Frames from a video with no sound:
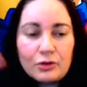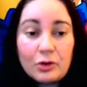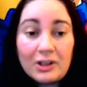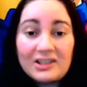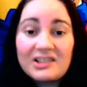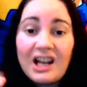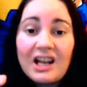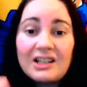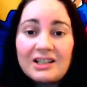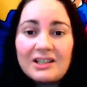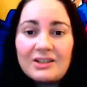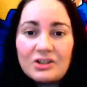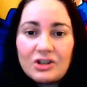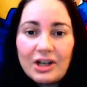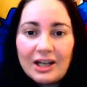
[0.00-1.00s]
So I
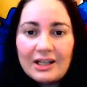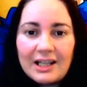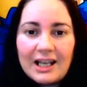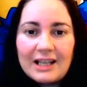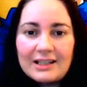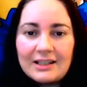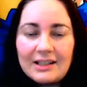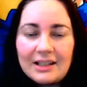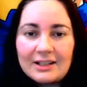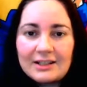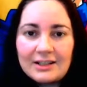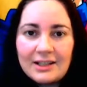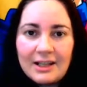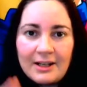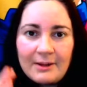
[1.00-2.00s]
started trying to edit
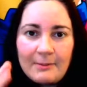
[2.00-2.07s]
this